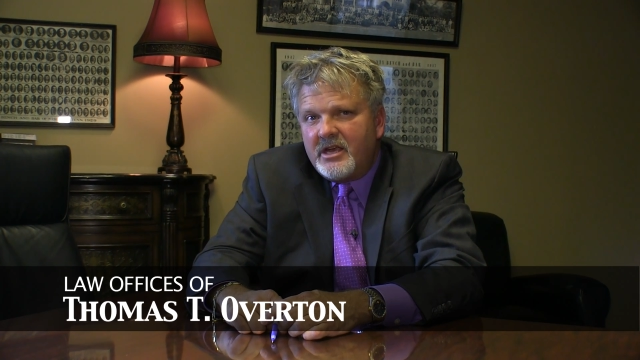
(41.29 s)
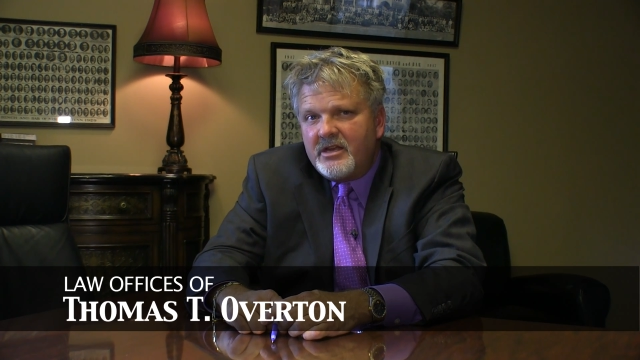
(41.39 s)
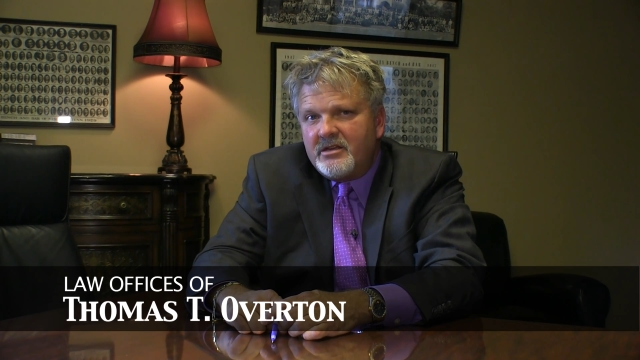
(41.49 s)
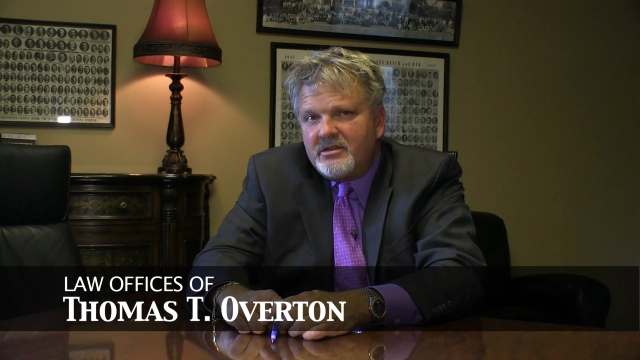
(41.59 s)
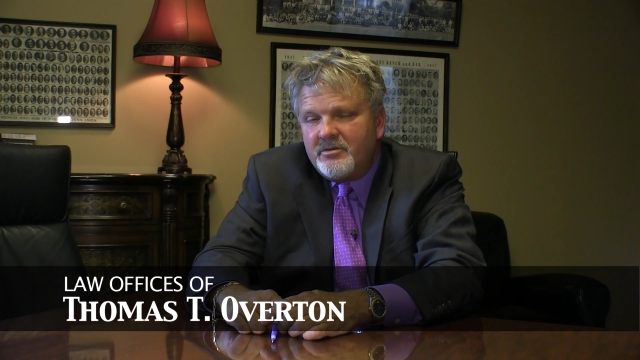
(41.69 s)

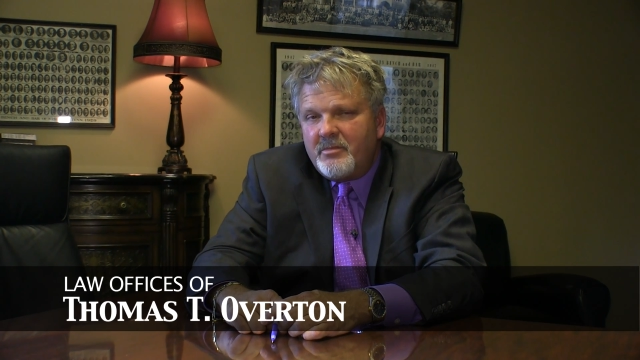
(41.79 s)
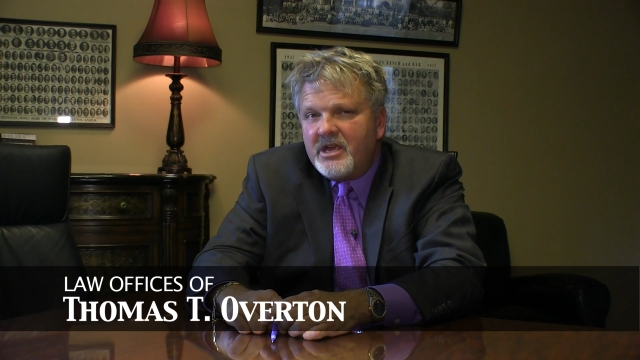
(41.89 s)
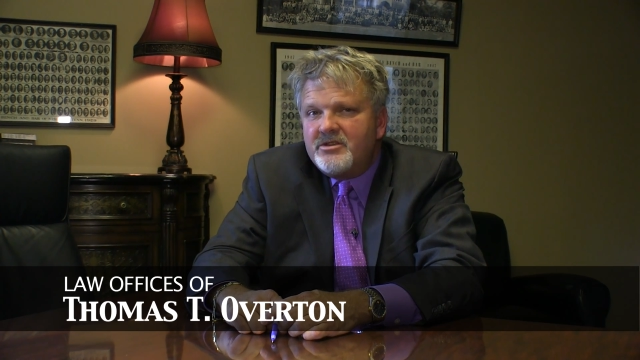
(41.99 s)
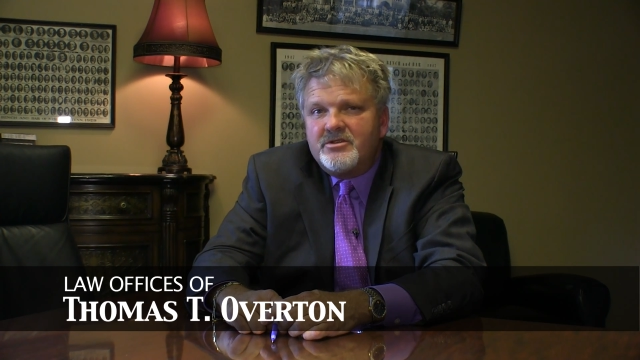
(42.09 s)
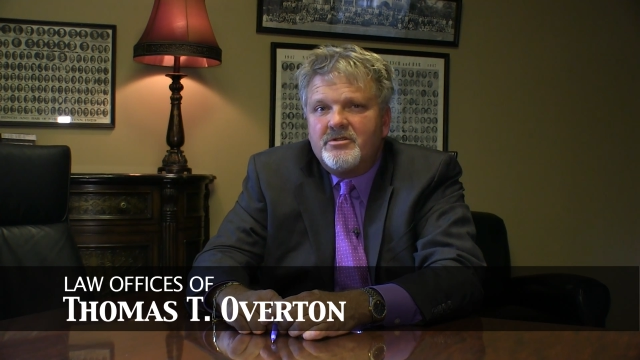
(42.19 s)
and to
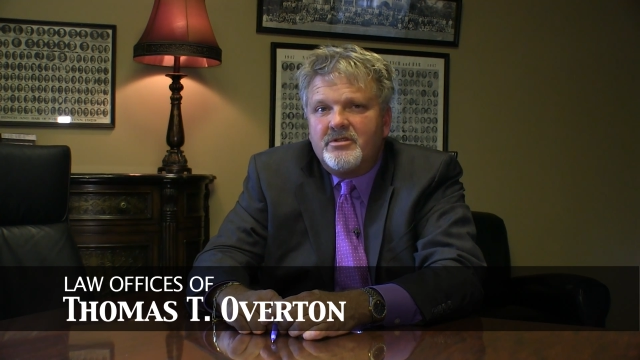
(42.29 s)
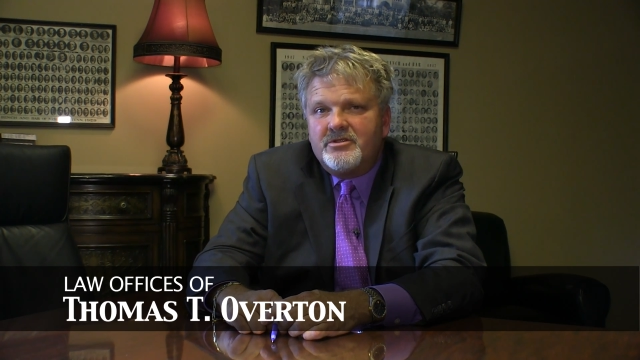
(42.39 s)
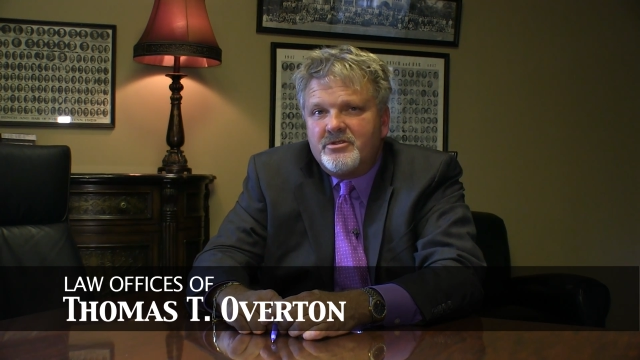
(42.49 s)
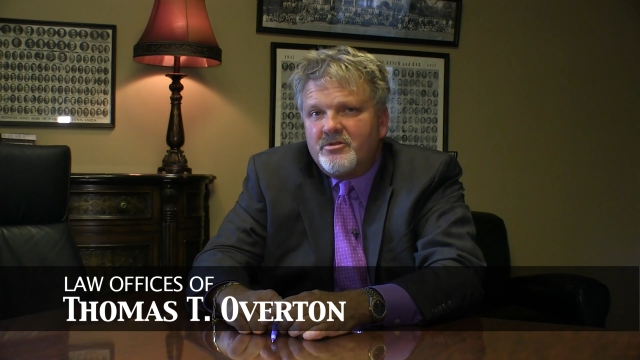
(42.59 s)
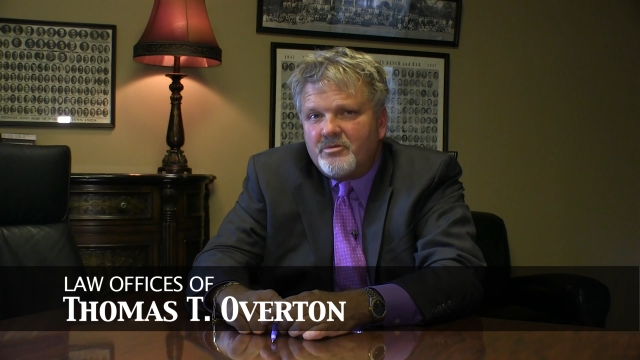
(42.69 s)
make sure
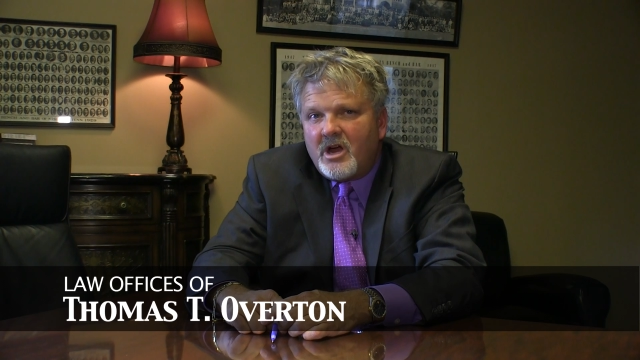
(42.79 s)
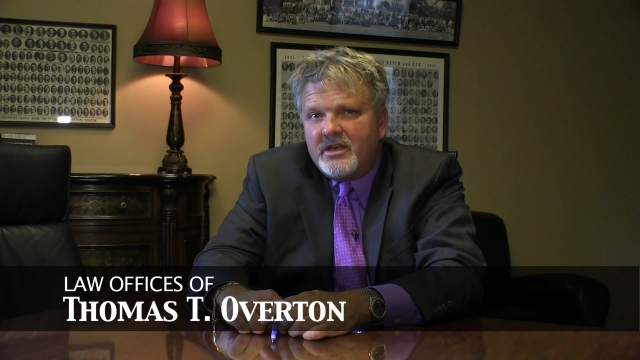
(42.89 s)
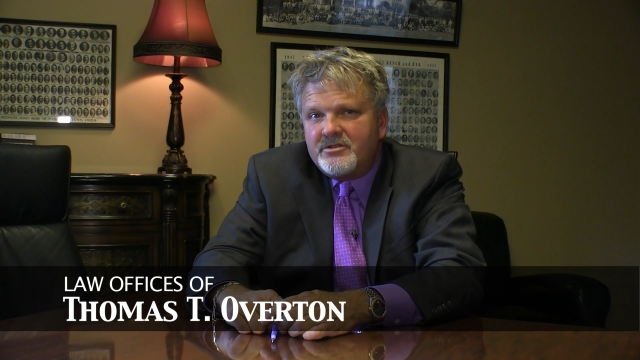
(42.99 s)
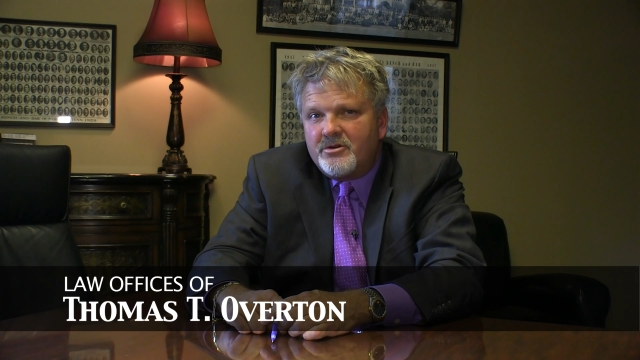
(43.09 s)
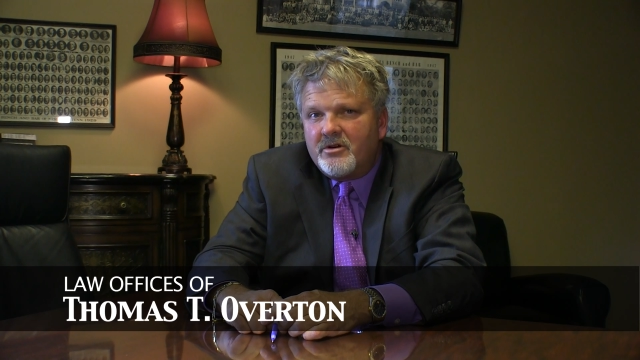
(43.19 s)
that your
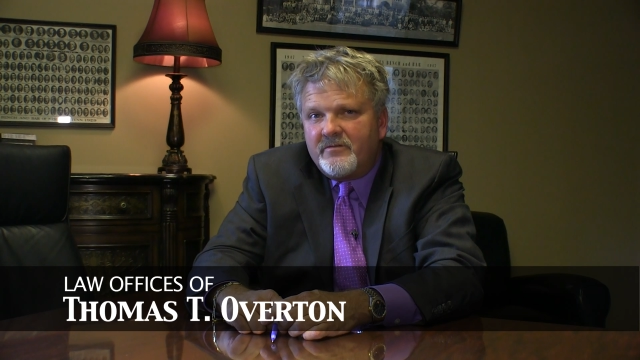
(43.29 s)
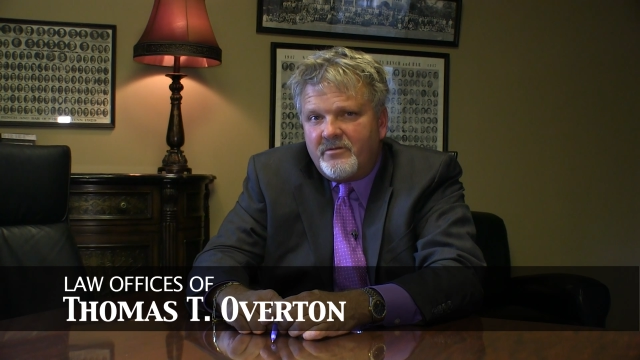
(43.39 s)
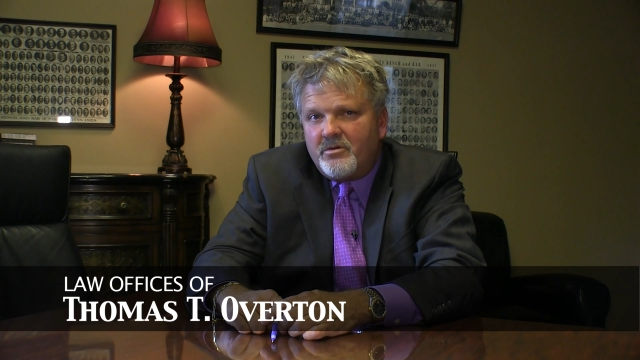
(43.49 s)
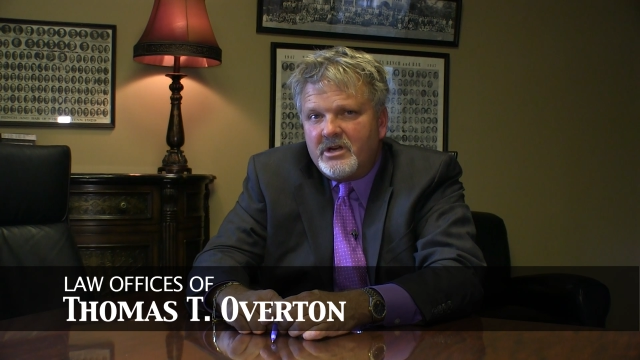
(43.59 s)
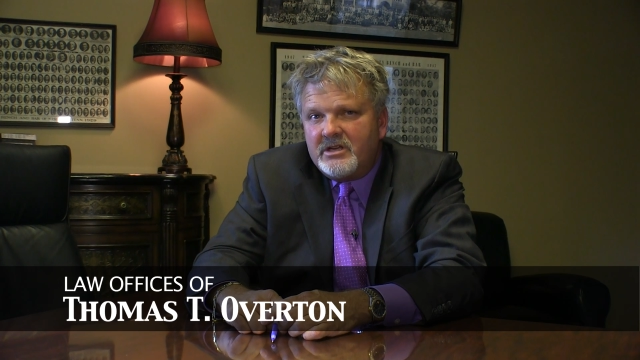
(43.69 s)
rights are
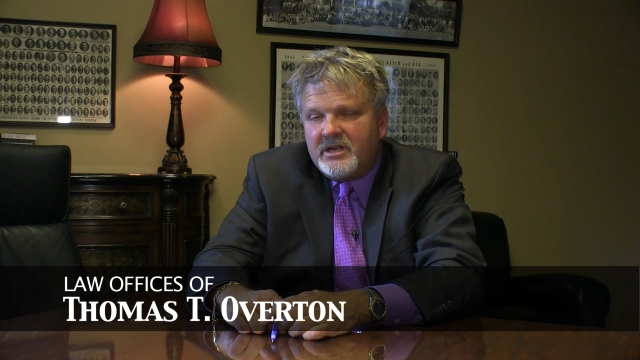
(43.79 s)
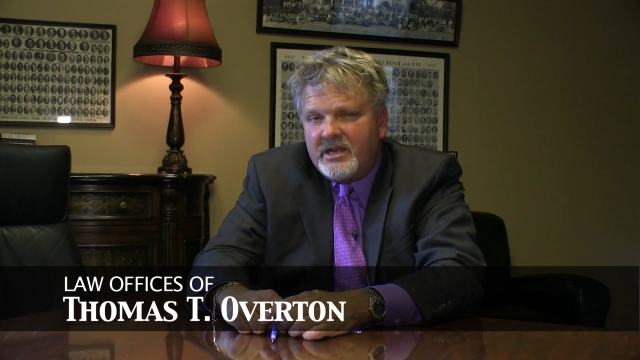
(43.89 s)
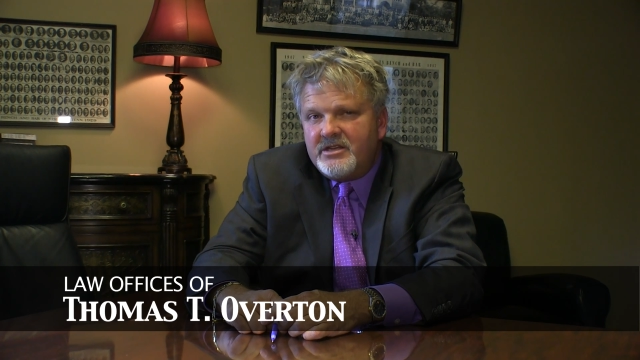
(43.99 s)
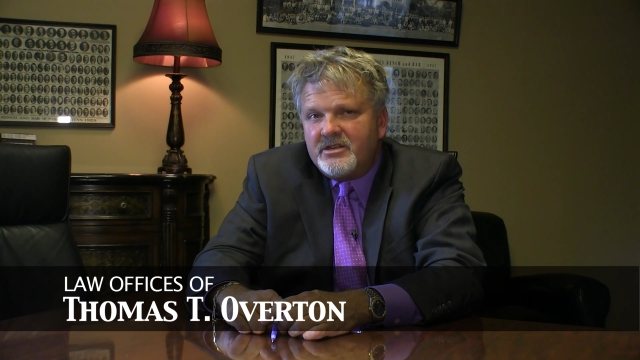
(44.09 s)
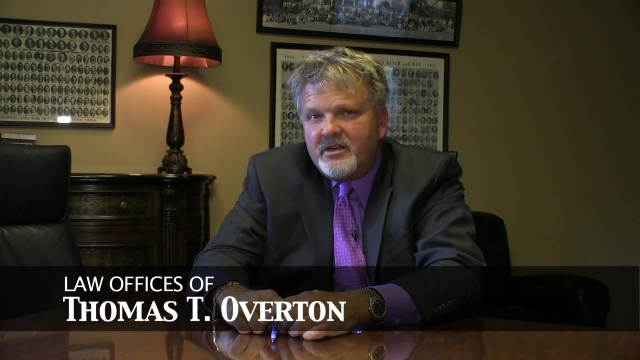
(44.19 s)
afforded to
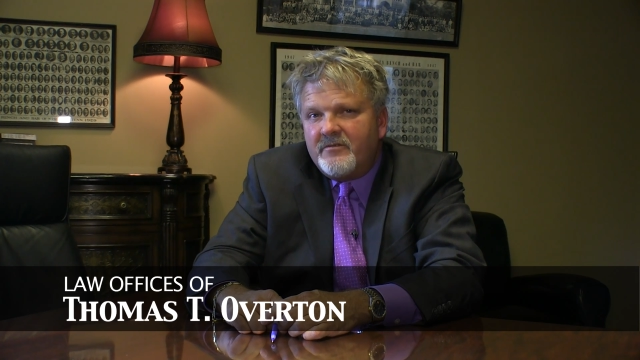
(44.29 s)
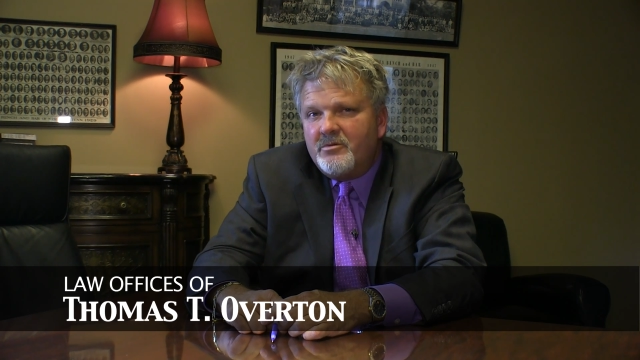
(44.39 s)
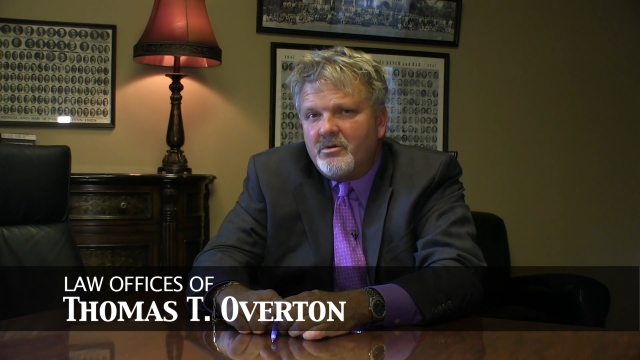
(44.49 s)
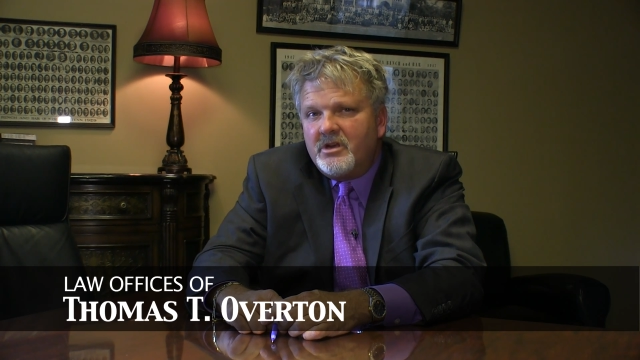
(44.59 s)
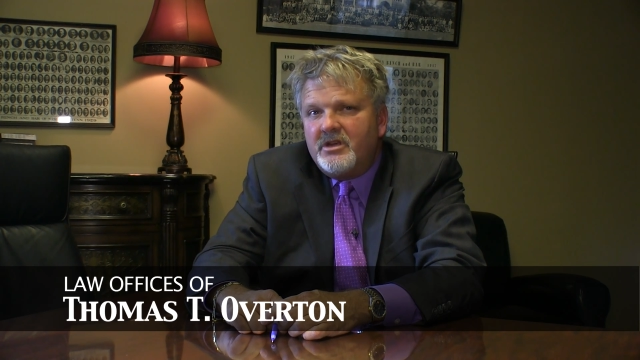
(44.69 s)
each and every
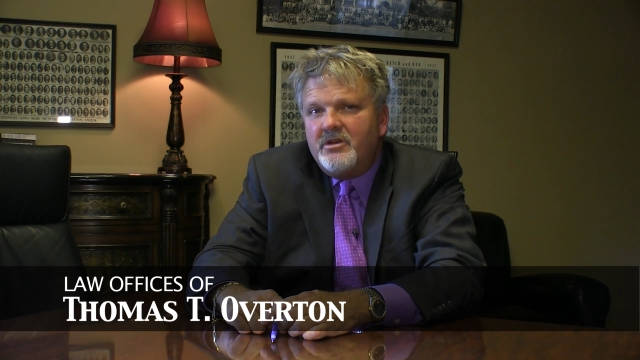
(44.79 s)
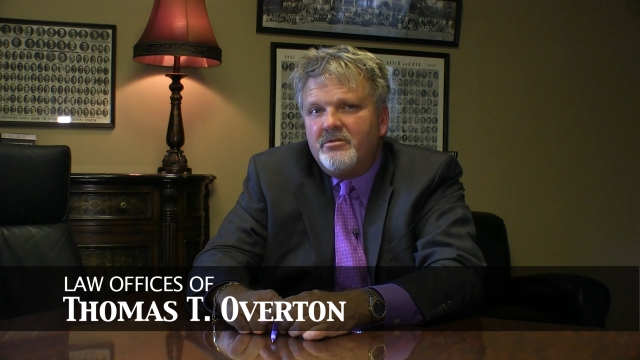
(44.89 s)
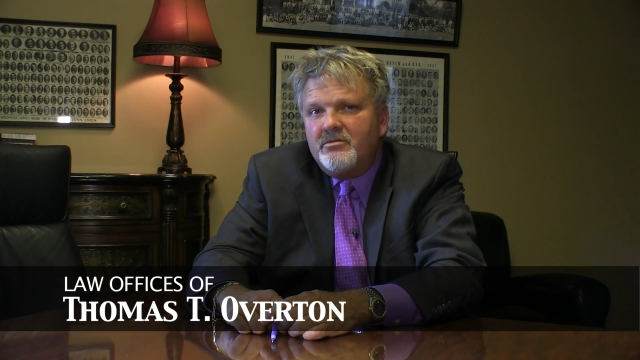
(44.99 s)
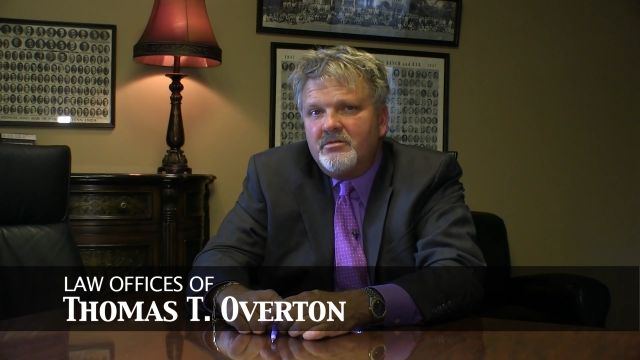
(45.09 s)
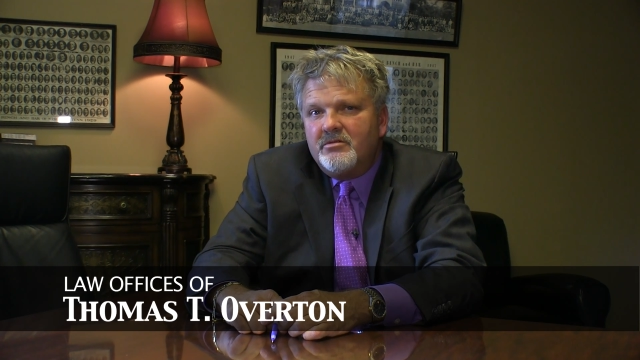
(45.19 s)
one of you.